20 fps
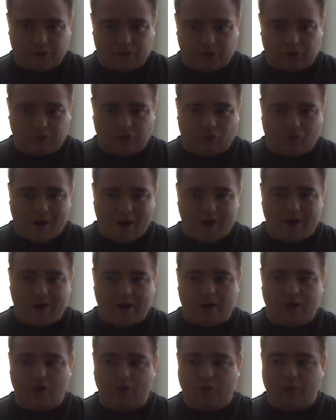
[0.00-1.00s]
because right
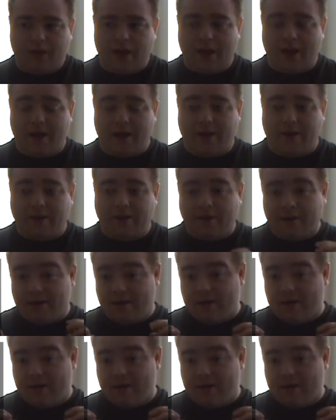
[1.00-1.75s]
now you can...